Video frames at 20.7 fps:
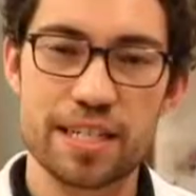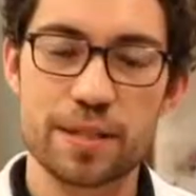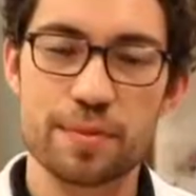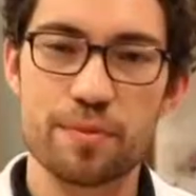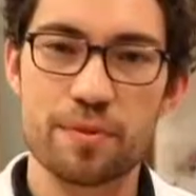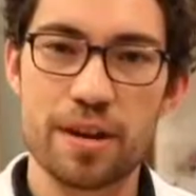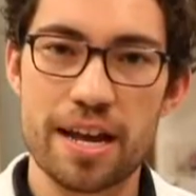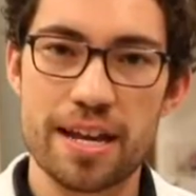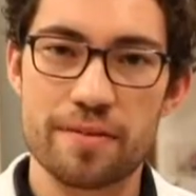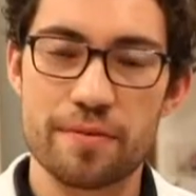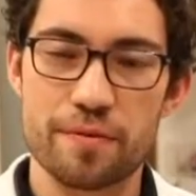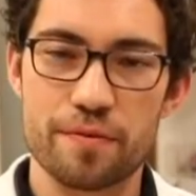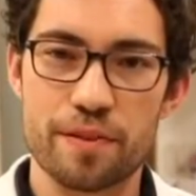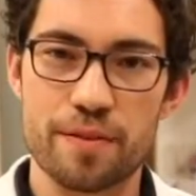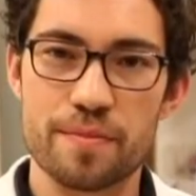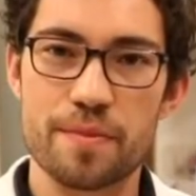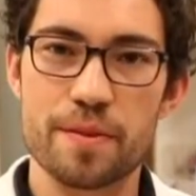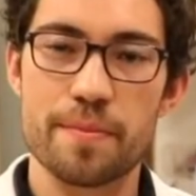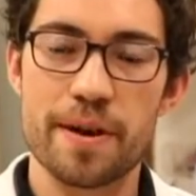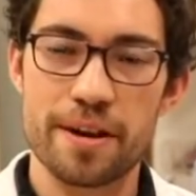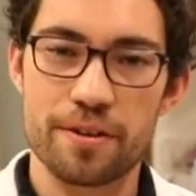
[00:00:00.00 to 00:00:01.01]
has spread
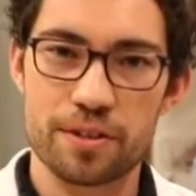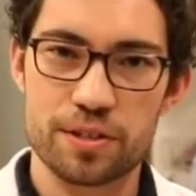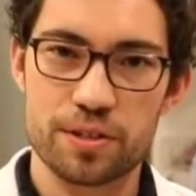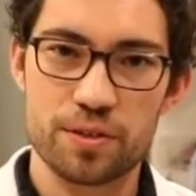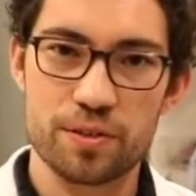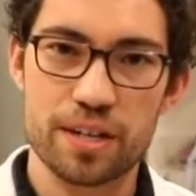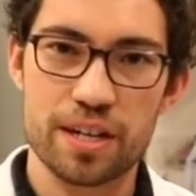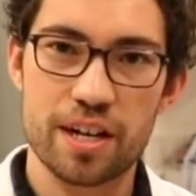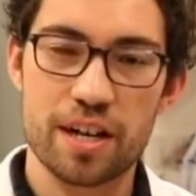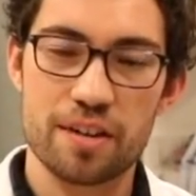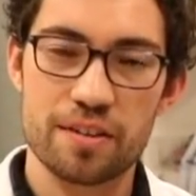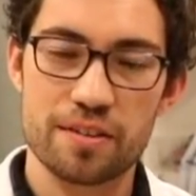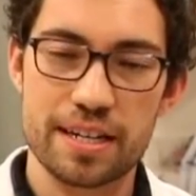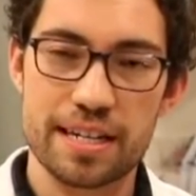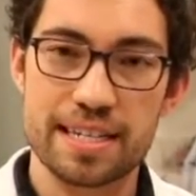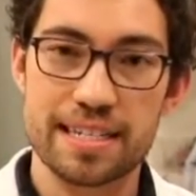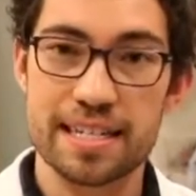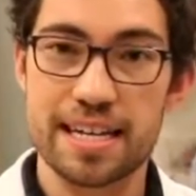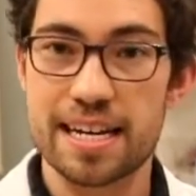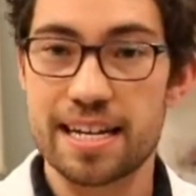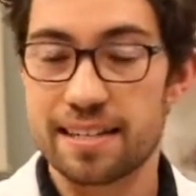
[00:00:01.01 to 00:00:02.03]
from the migratory
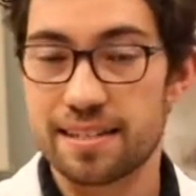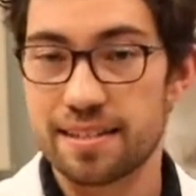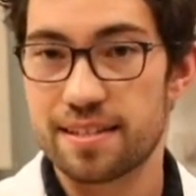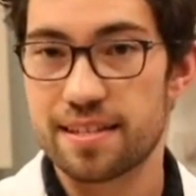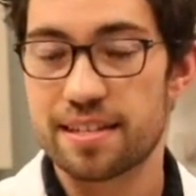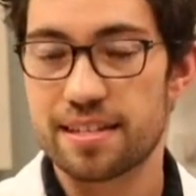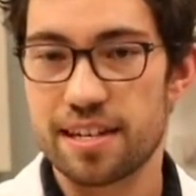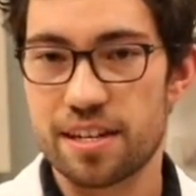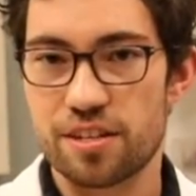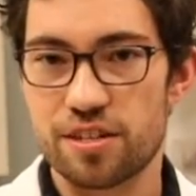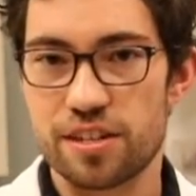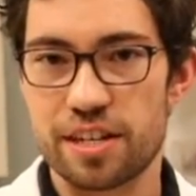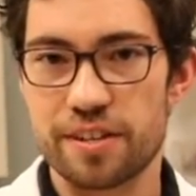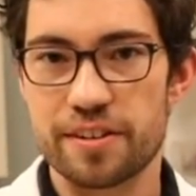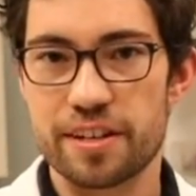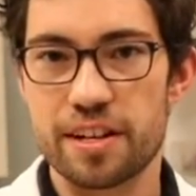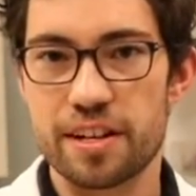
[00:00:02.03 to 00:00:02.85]
colonies into the stationary